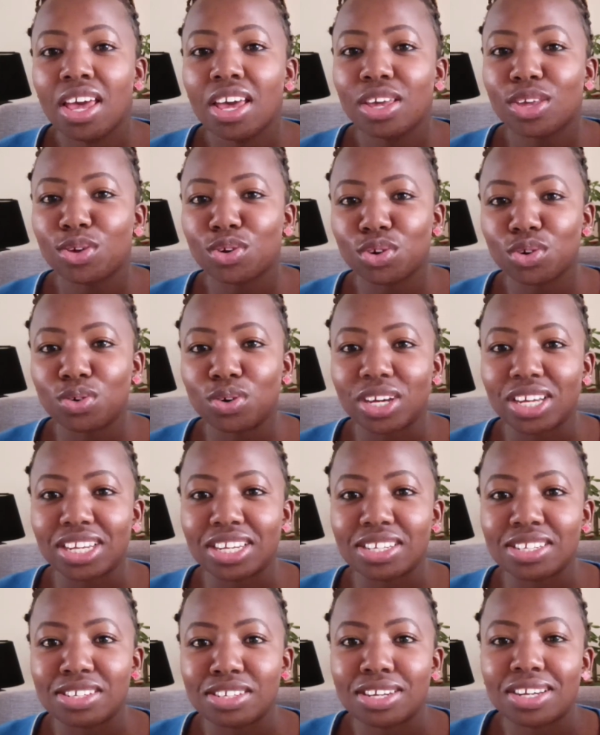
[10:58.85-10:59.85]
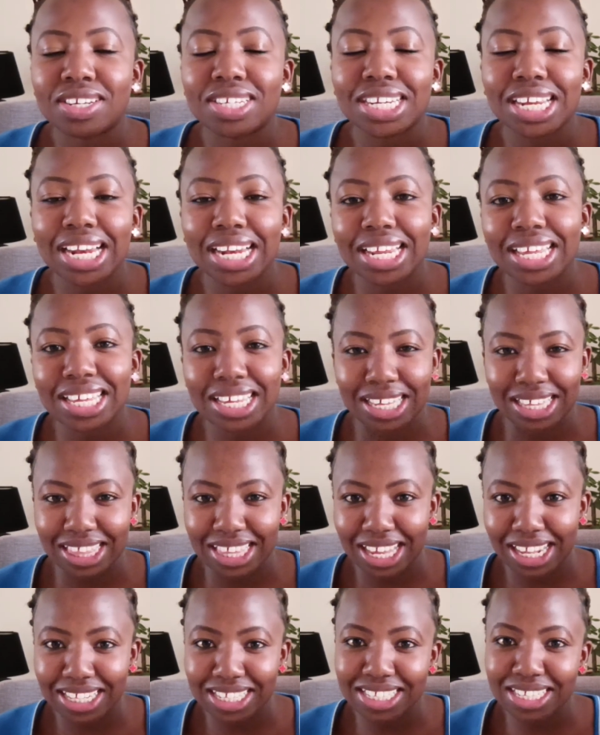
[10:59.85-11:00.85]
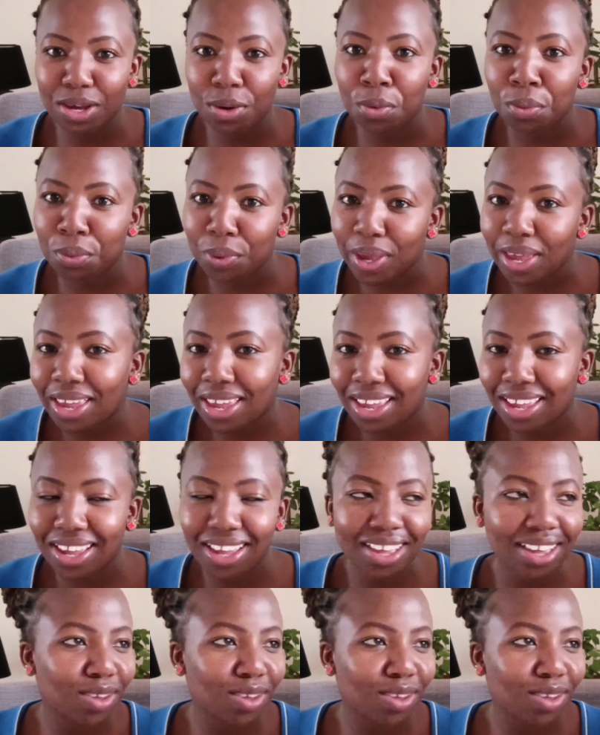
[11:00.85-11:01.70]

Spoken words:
and you're really, there's a way,